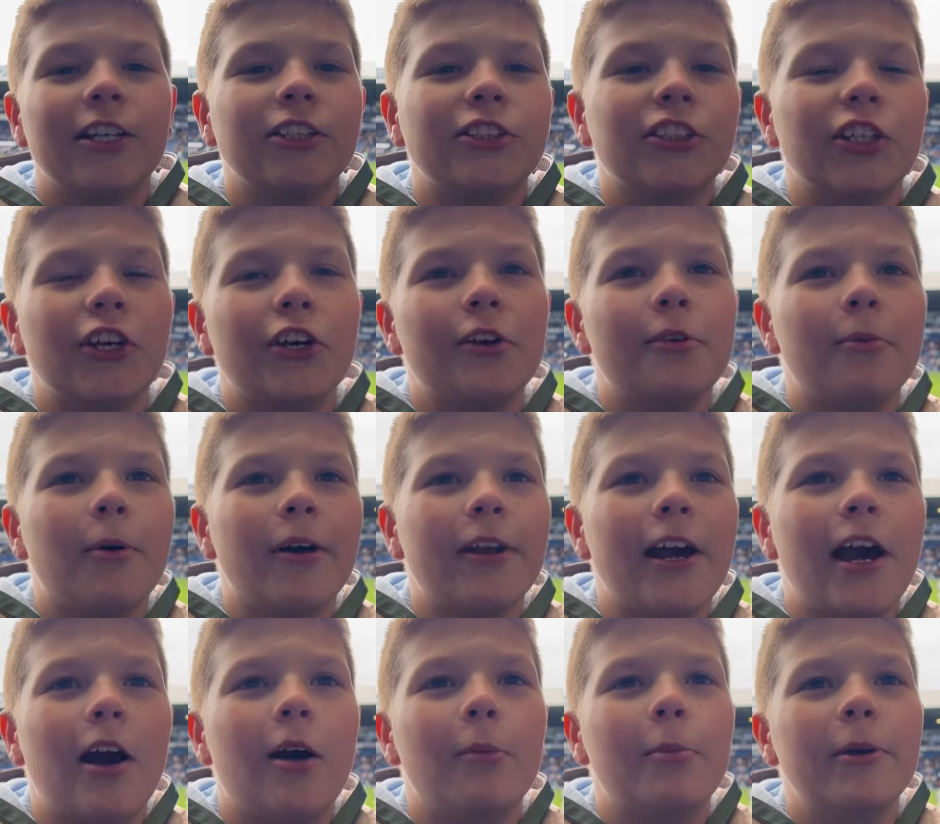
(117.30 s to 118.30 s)
2-1
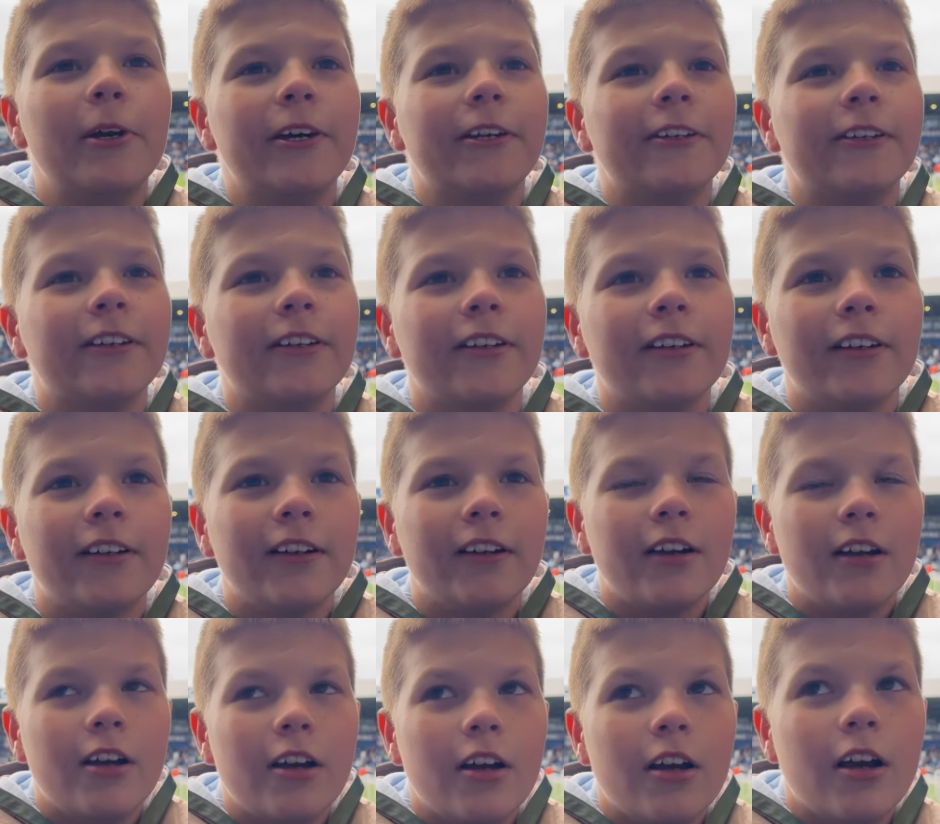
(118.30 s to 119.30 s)
Albion.
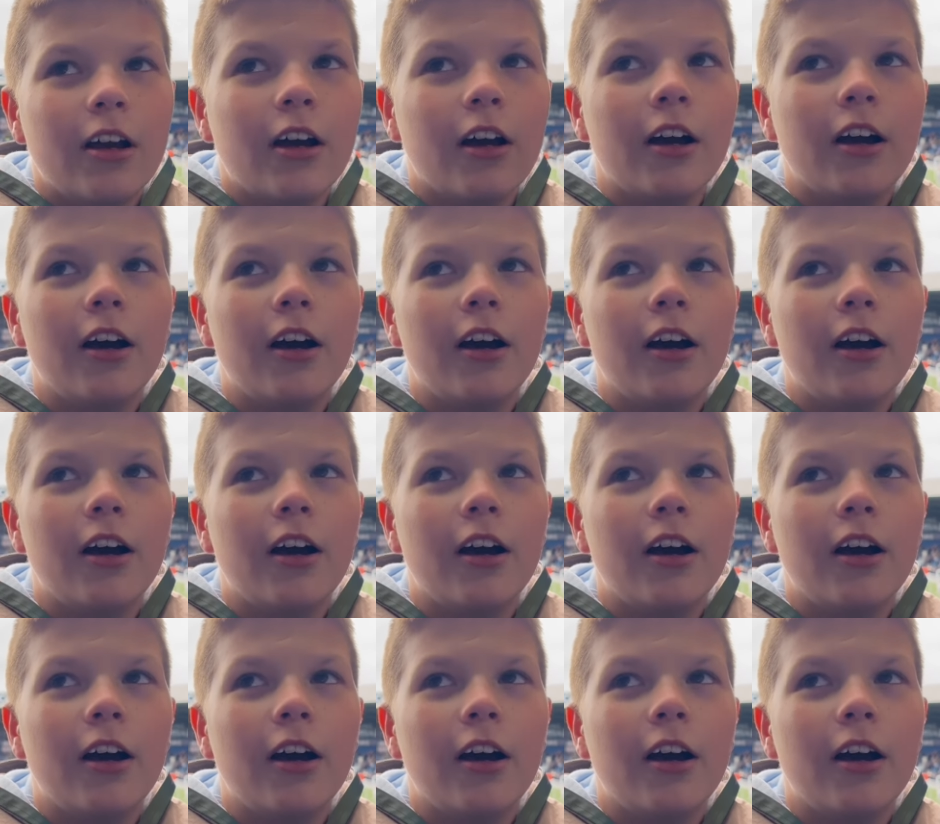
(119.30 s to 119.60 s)
2-1 Albion.